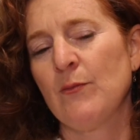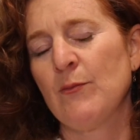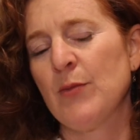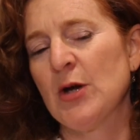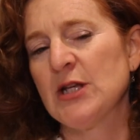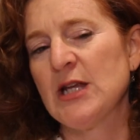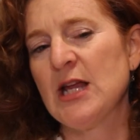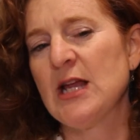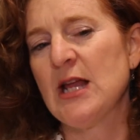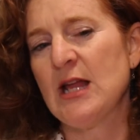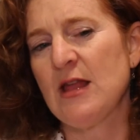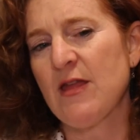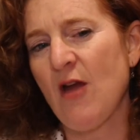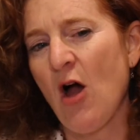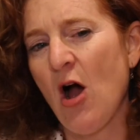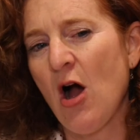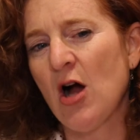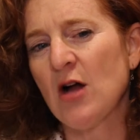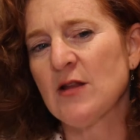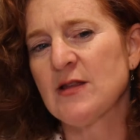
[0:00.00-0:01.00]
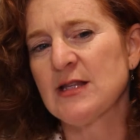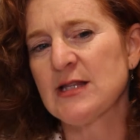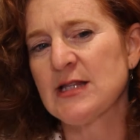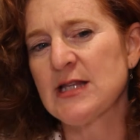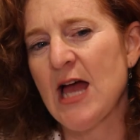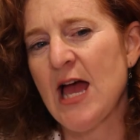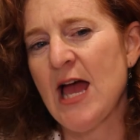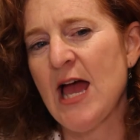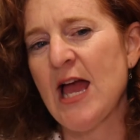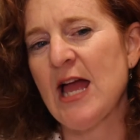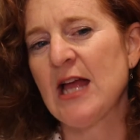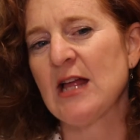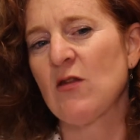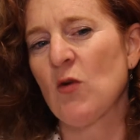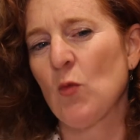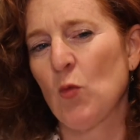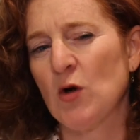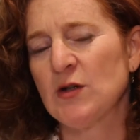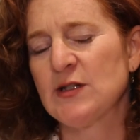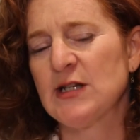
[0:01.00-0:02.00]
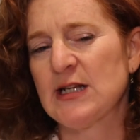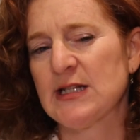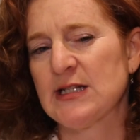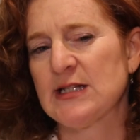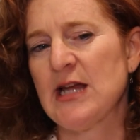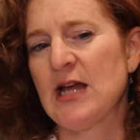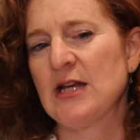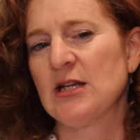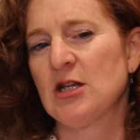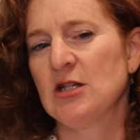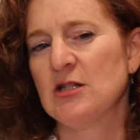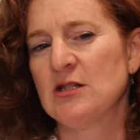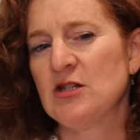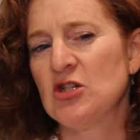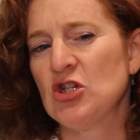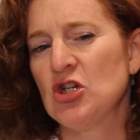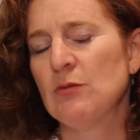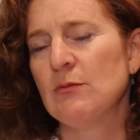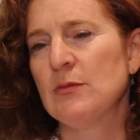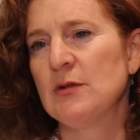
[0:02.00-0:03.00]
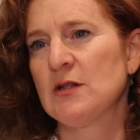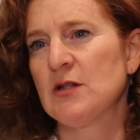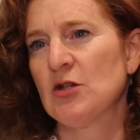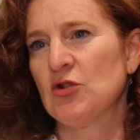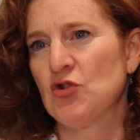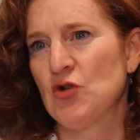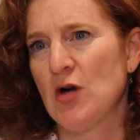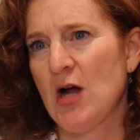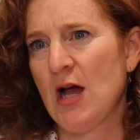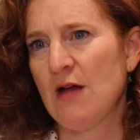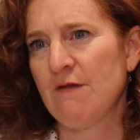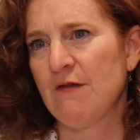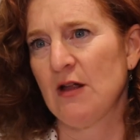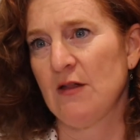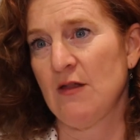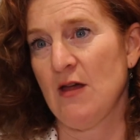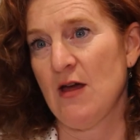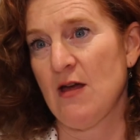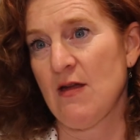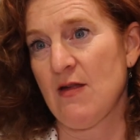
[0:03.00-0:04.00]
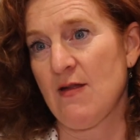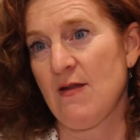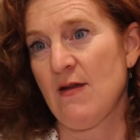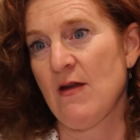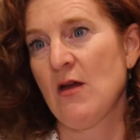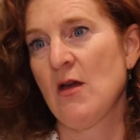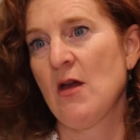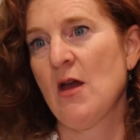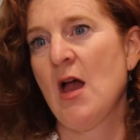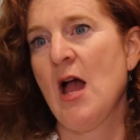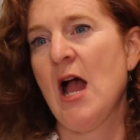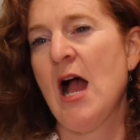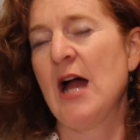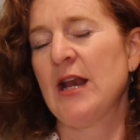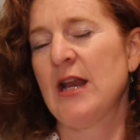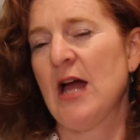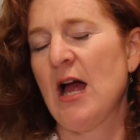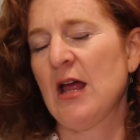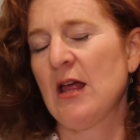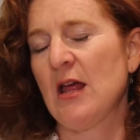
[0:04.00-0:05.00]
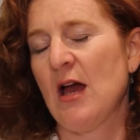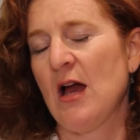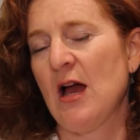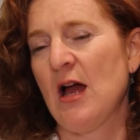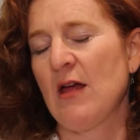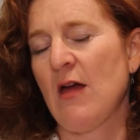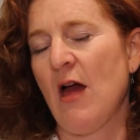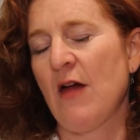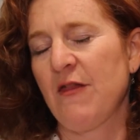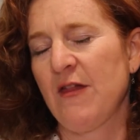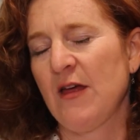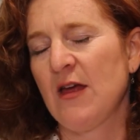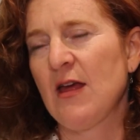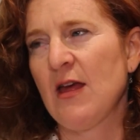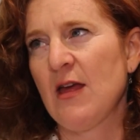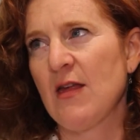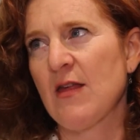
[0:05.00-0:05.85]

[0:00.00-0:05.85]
but it, it's hard to say to what extent consumers are driving this. And I, I, I think